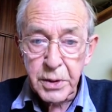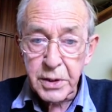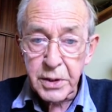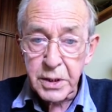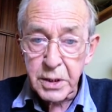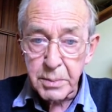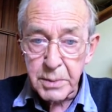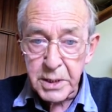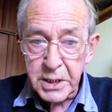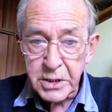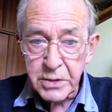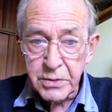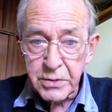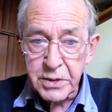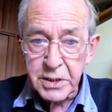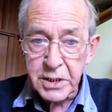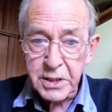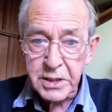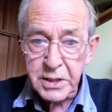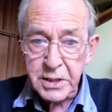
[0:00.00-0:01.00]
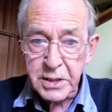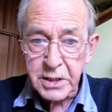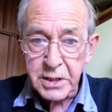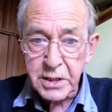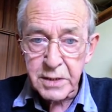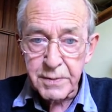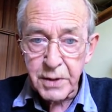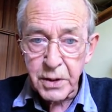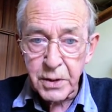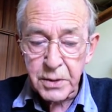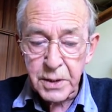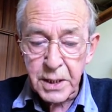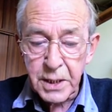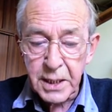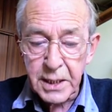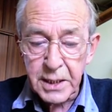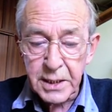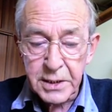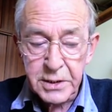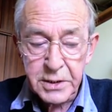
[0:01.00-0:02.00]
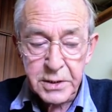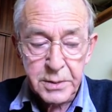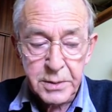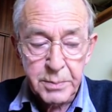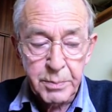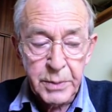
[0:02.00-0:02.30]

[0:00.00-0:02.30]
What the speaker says: the diminished resistance of old age,